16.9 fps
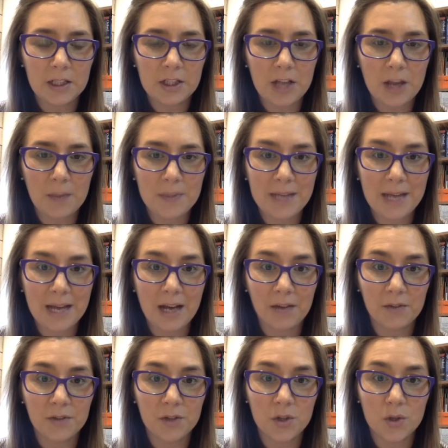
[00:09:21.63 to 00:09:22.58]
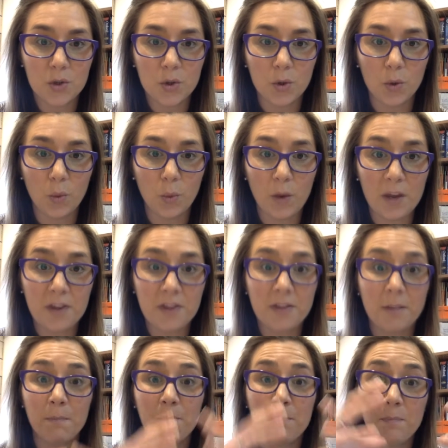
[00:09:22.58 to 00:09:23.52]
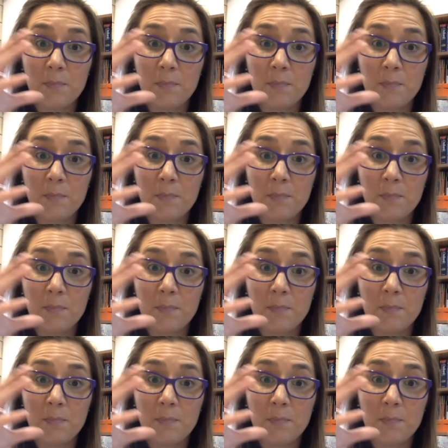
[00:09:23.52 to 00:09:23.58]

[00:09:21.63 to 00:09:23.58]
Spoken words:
chapter have to do with the